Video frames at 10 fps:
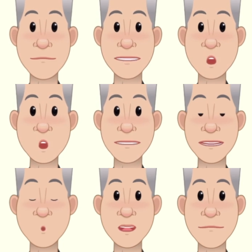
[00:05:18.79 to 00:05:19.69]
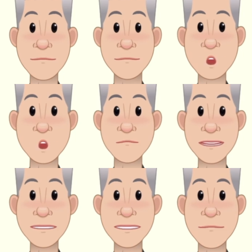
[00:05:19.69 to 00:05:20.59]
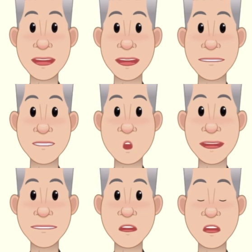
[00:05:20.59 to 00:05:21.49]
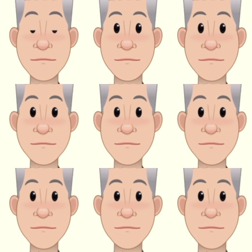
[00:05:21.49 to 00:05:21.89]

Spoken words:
and the hemolymph then makes its way back into the heart.